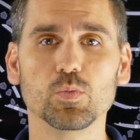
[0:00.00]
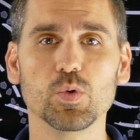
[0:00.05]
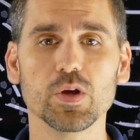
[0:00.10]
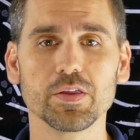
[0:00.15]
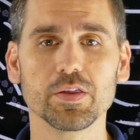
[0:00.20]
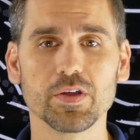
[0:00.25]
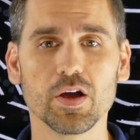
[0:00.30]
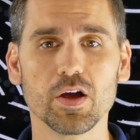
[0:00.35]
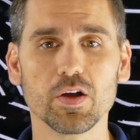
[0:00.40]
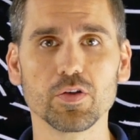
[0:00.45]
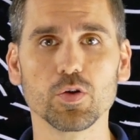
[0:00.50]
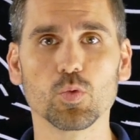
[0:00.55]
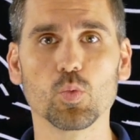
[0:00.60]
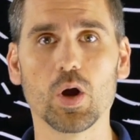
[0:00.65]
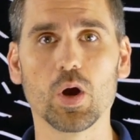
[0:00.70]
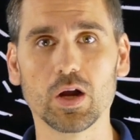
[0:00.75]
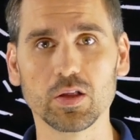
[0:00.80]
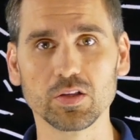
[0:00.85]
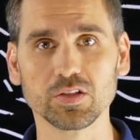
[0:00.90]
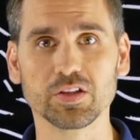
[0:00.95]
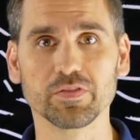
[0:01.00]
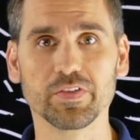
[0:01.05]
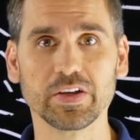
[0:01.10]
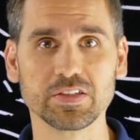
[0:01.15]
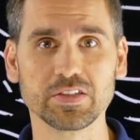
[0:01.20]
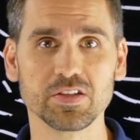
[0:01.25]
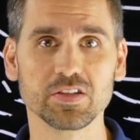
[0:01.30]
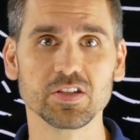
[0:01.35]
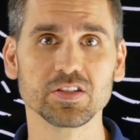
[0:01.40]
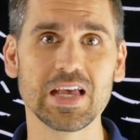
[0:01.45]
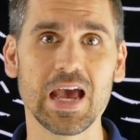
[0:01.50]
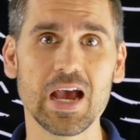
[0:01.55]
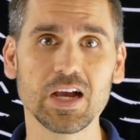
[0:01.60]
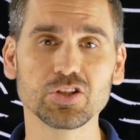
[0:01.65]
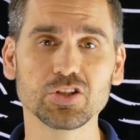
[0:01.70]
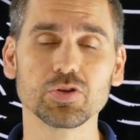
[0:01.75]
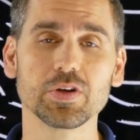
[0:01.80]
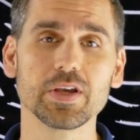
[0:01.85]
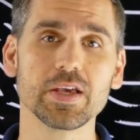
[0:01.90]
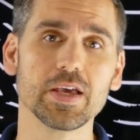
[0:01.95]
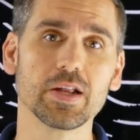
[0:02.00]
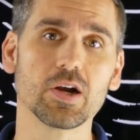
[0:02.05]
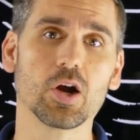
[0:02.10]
with other wireless devices, because actually in